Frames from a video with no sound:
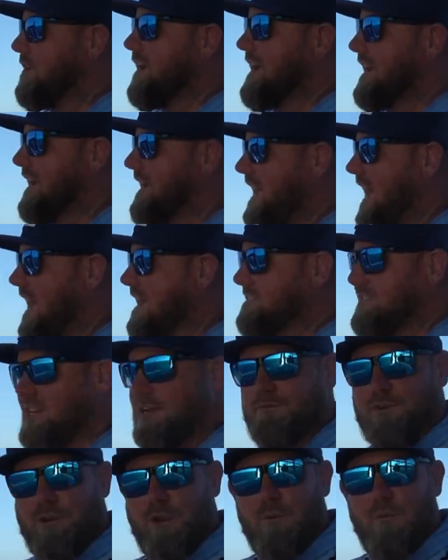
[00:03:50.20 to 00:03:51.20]
hang a cast
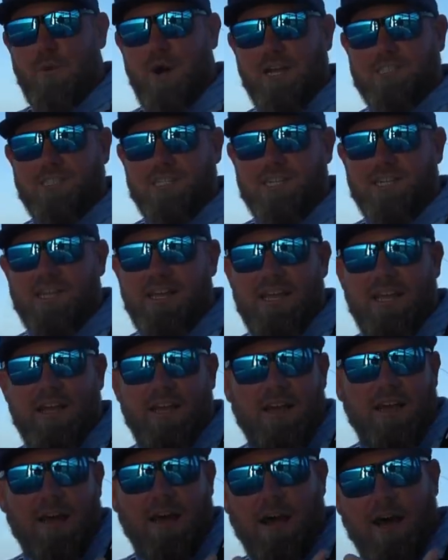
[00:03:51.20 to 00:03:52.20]
net if you don't watch it.
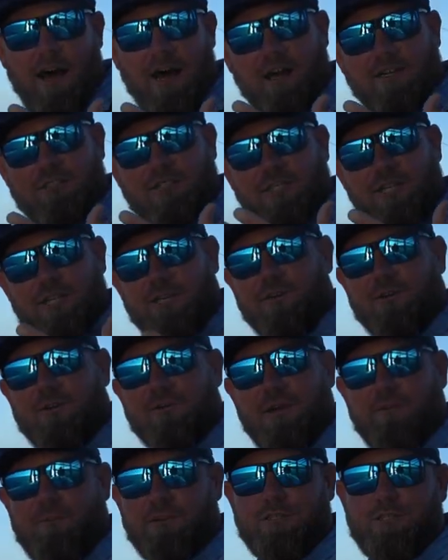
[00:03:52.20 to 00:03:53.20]
Uh,
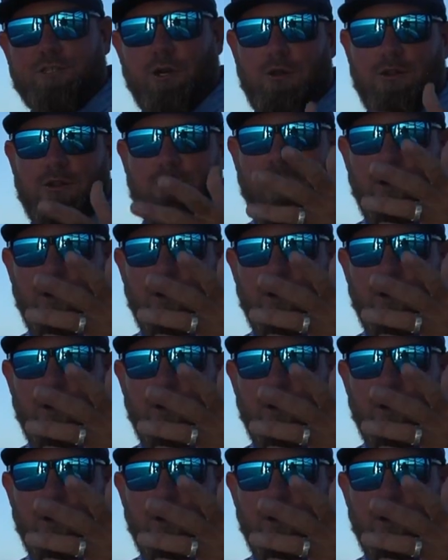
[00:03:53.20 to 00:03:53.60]
two, if your trolling